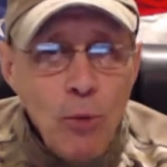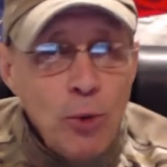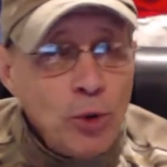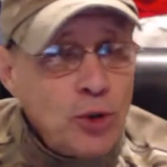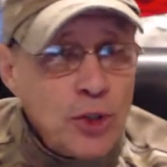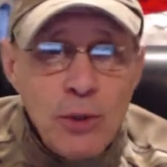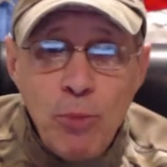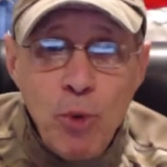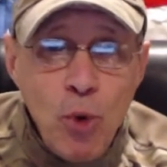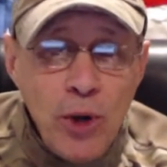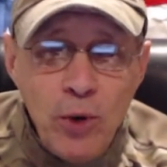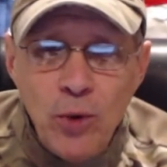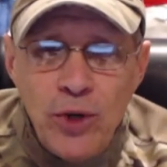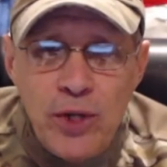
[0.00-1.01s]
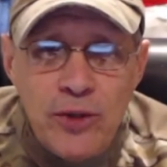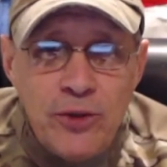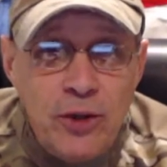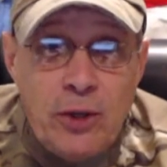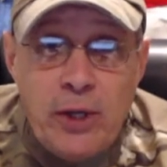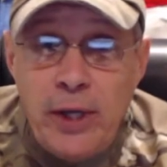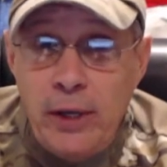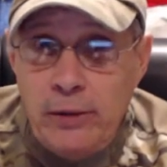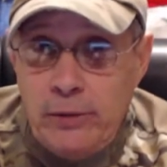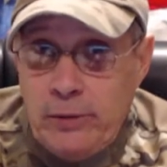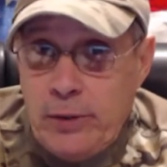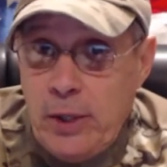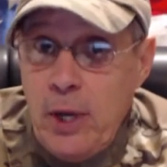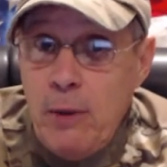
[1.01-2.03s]
almost to the point where you thought, hey,
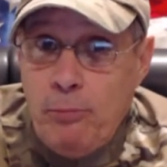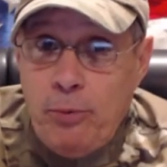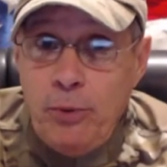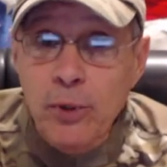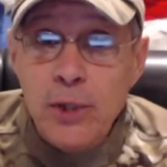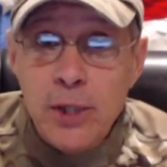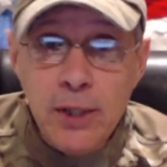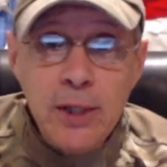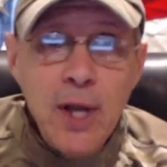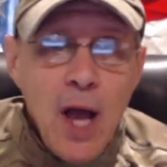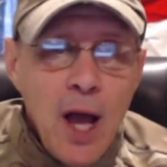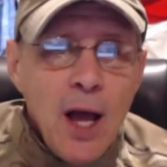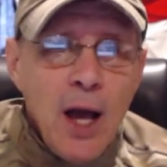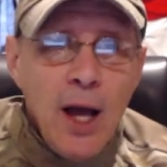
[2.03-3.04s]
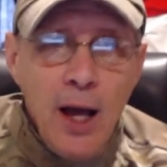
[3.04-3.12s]
the same person